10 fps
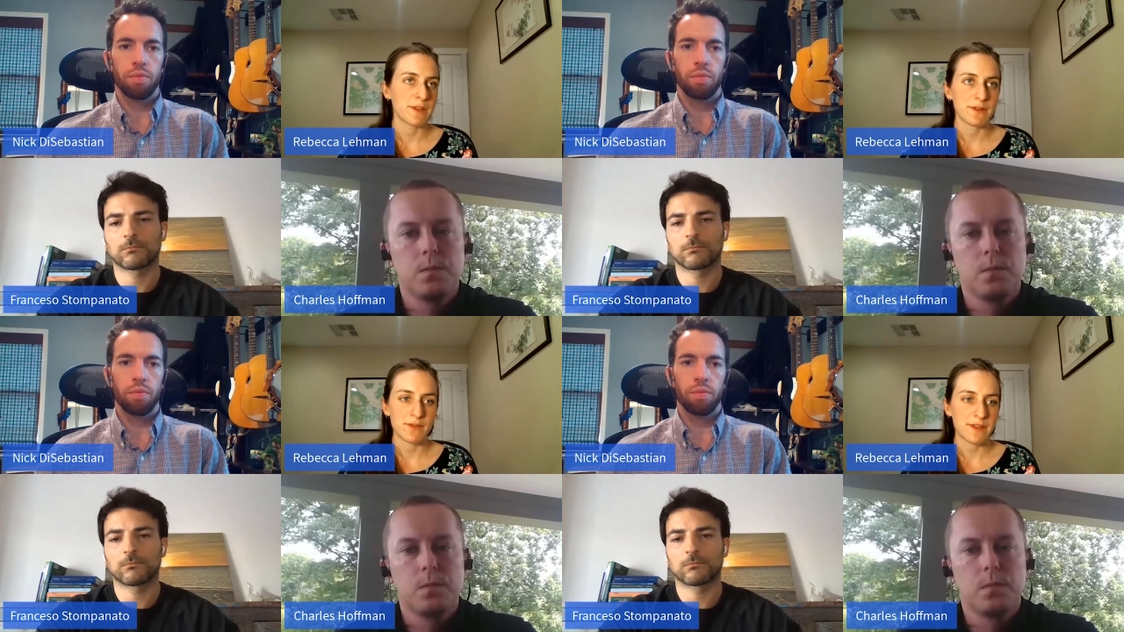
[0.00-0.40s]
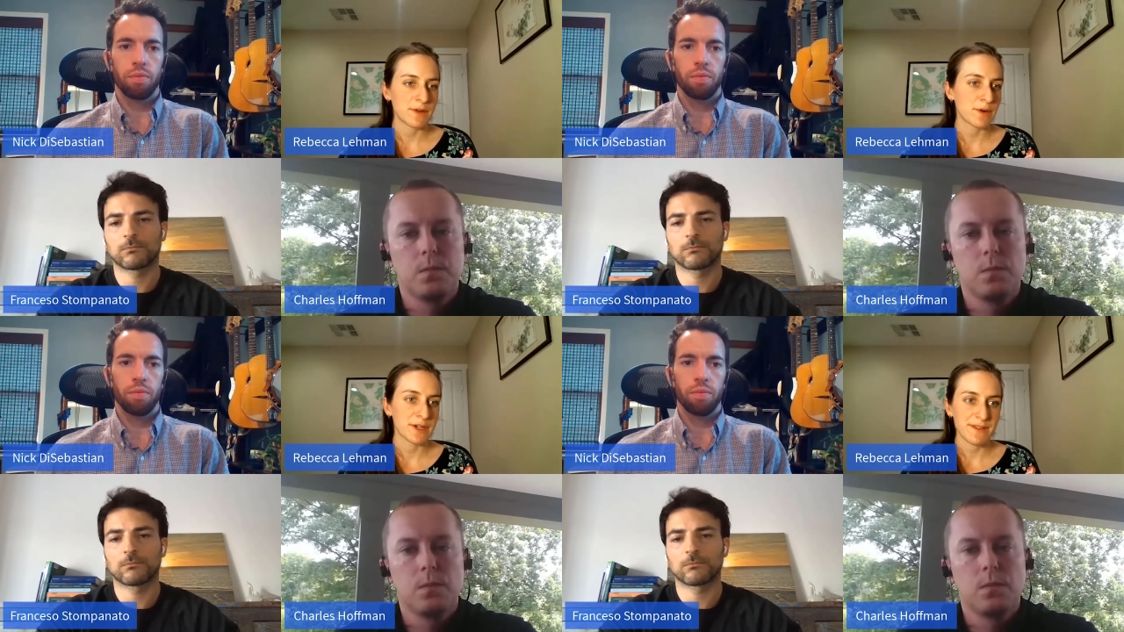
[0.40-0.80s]
Speaker 1: those other
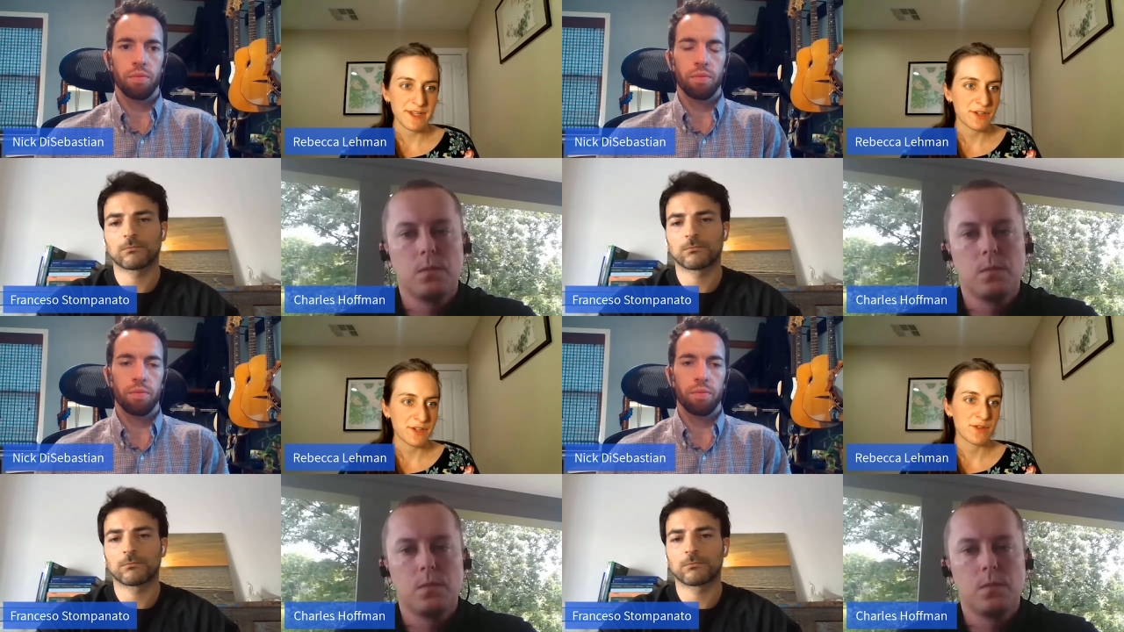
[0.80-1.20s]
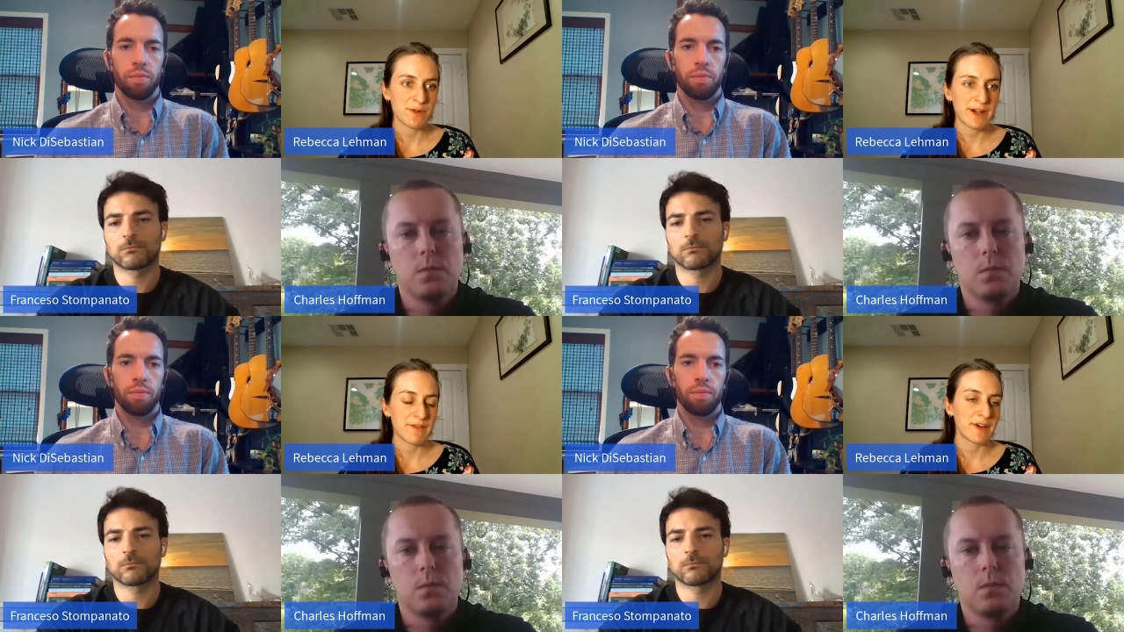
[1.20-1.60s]
organizations who
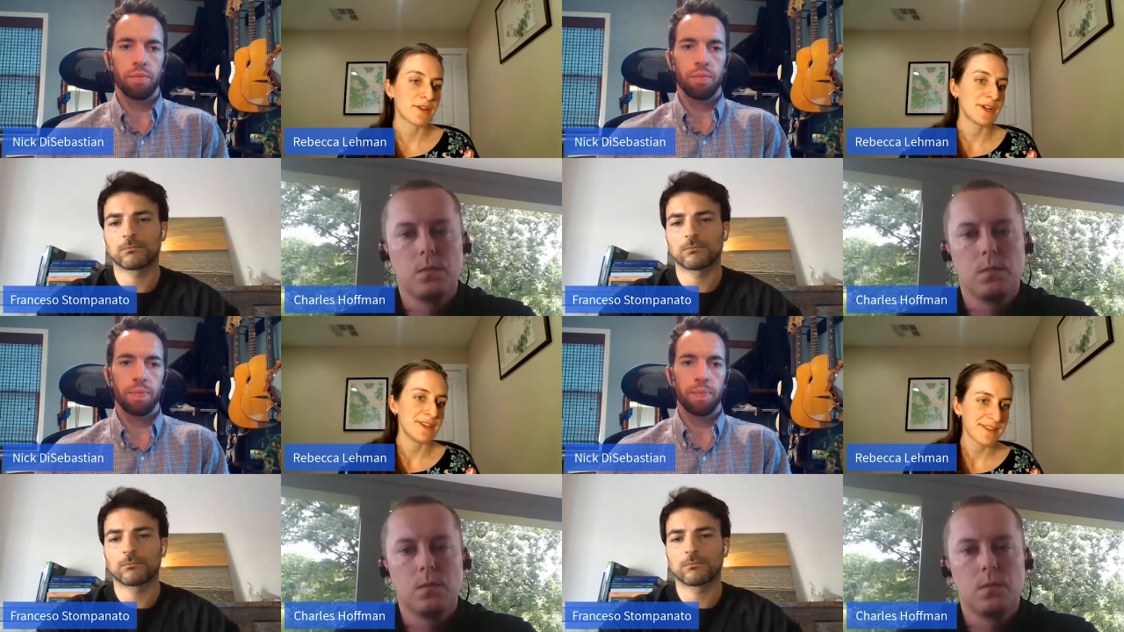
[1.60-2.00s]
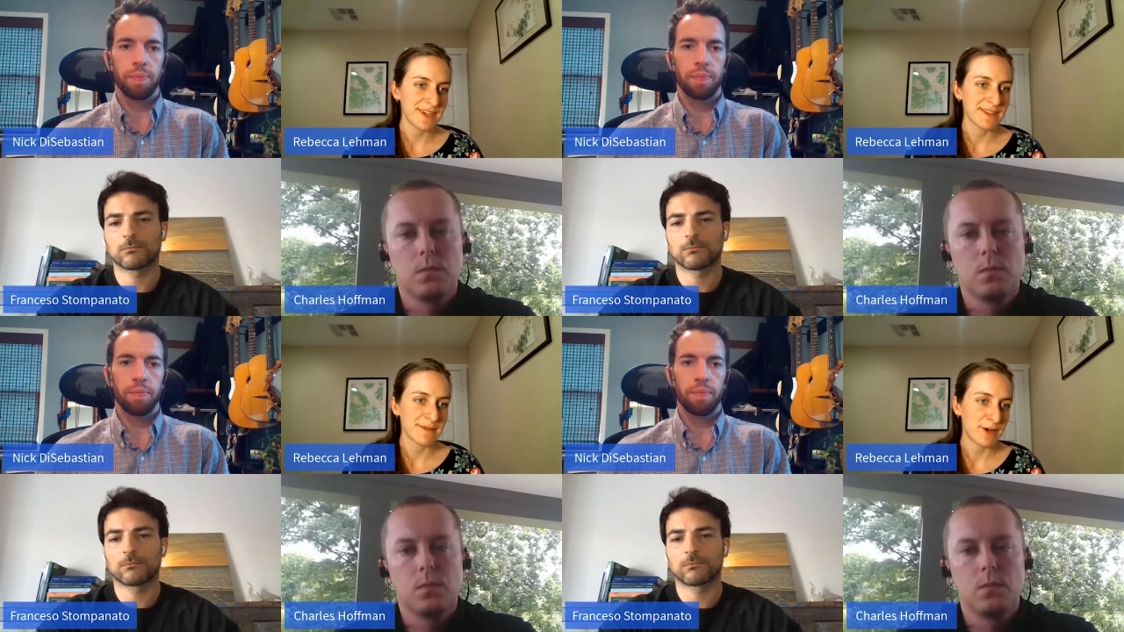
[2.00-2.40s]
have other
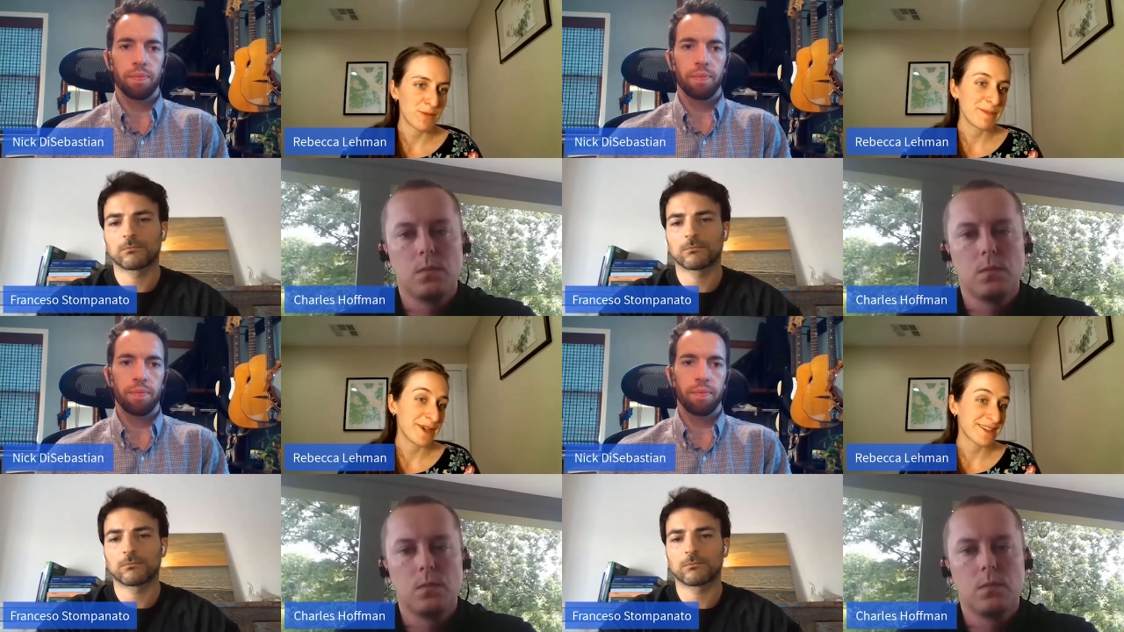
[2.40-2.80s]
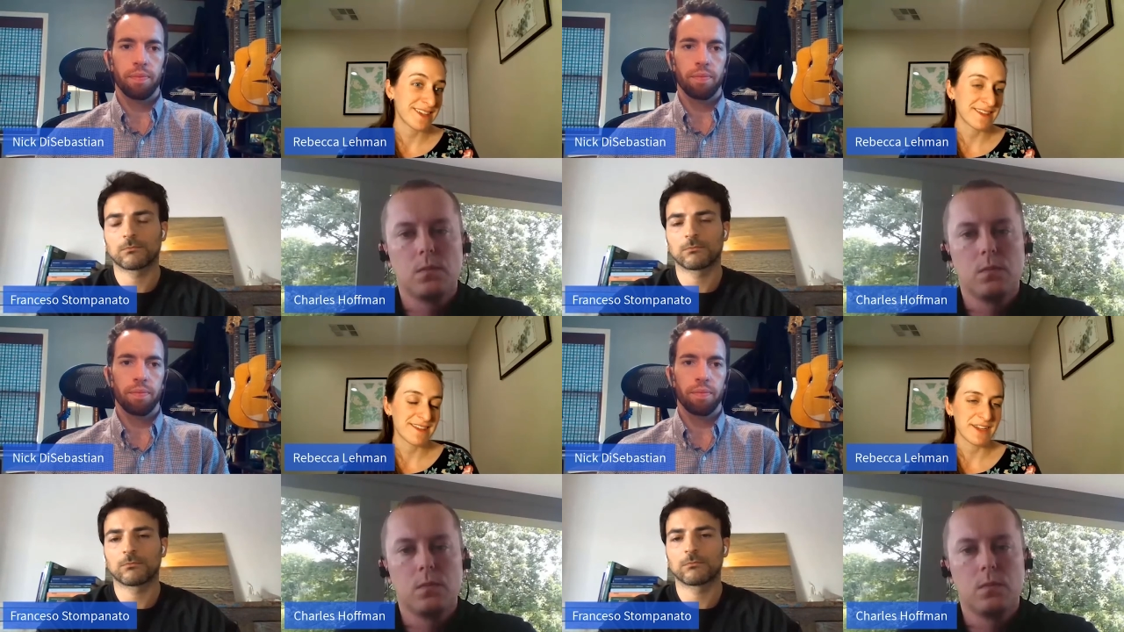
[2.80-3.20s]
insights about what makes
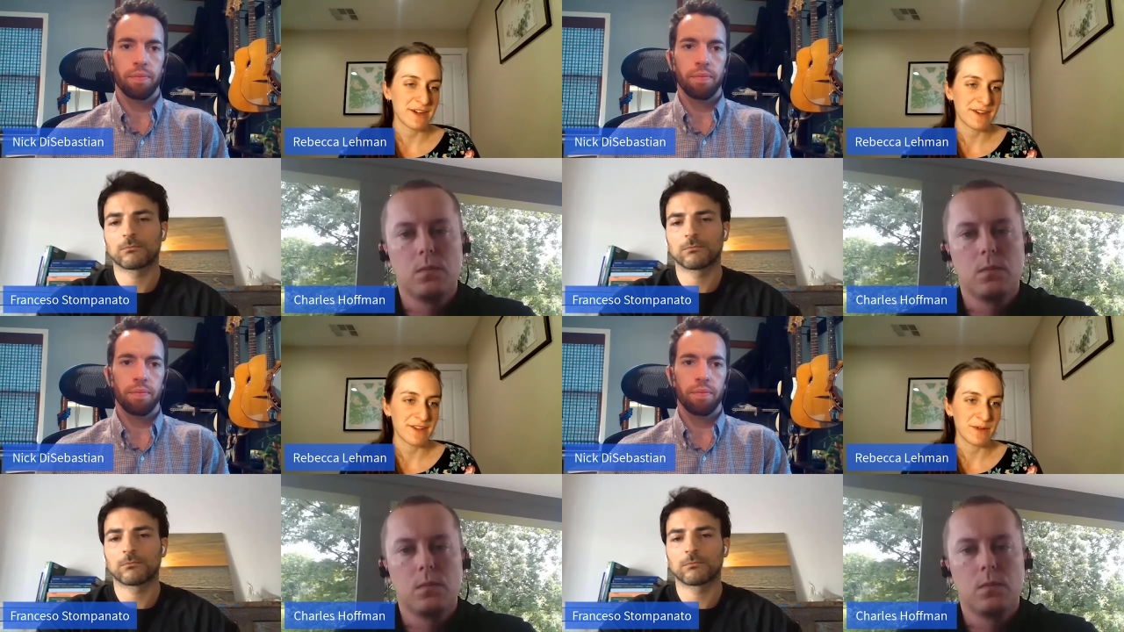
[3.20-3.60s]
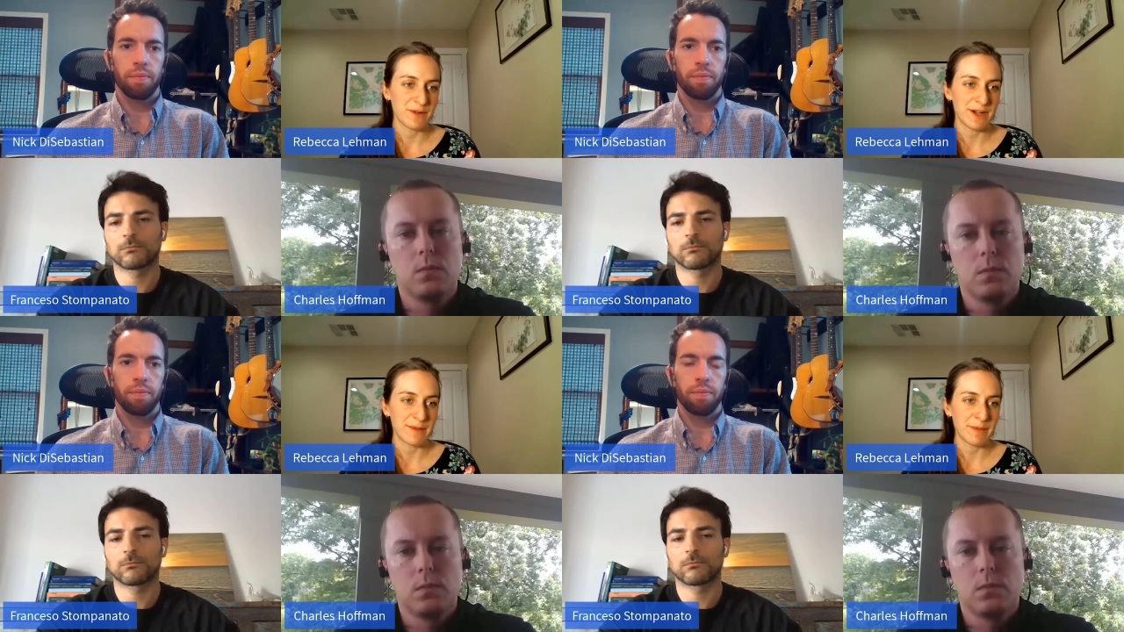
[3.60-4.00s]
sense there to
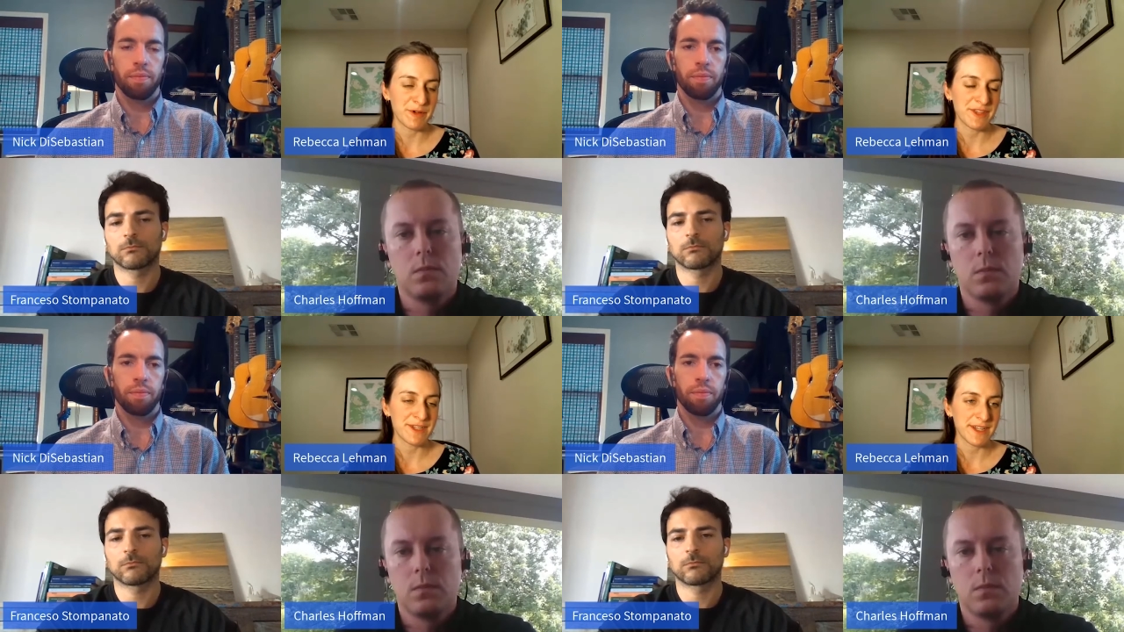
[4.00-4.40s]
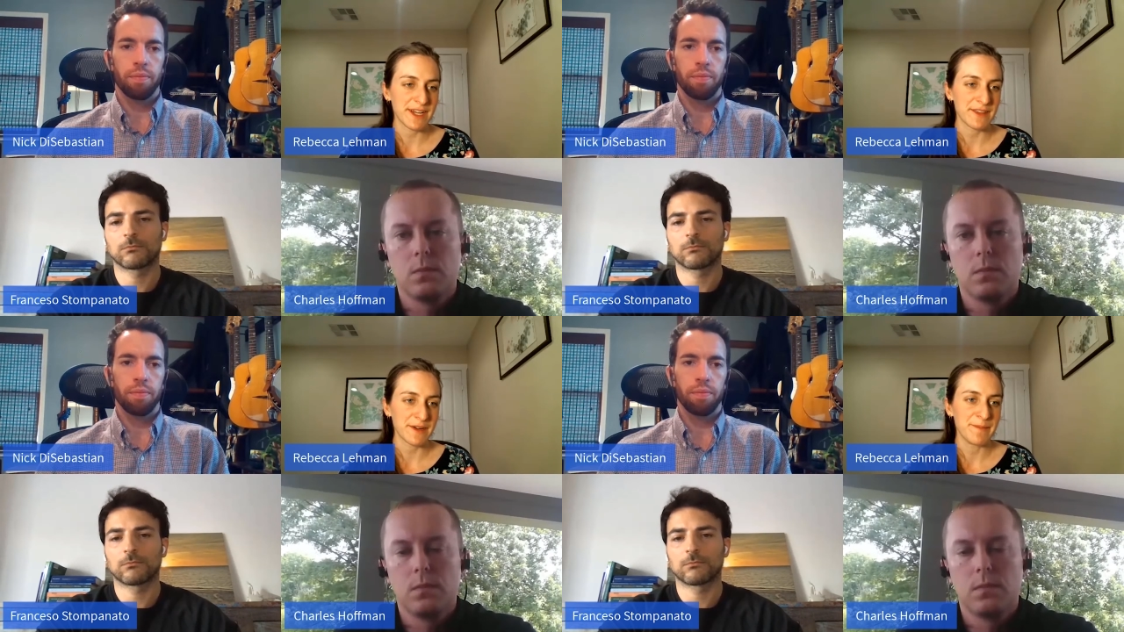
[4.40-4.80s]
come up with it
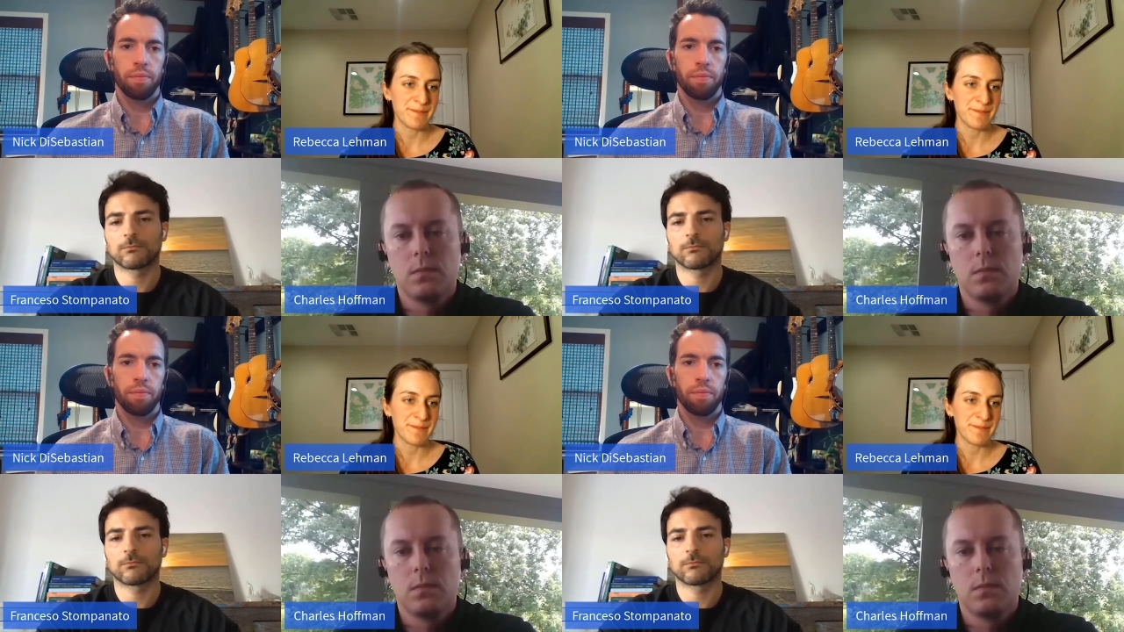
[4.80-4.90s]
together.